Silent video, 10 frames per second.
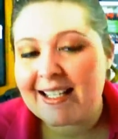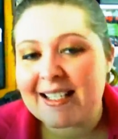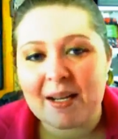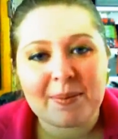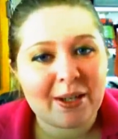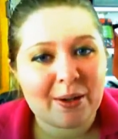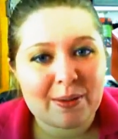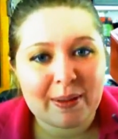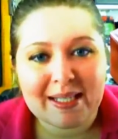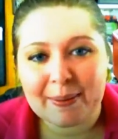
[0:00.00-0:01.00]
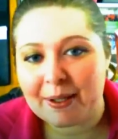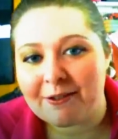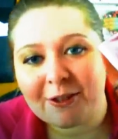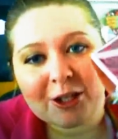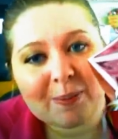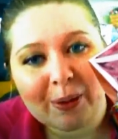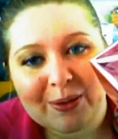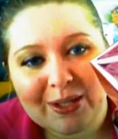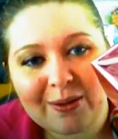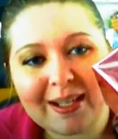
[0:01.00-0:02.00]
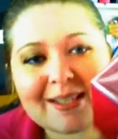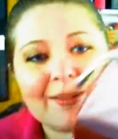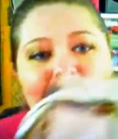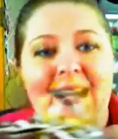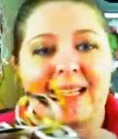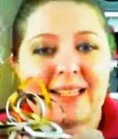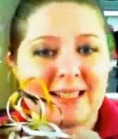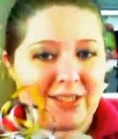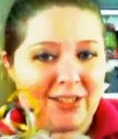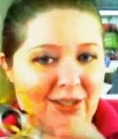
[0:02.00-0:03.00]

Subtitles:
Same thing goes with this one. The first person who gets her laid gets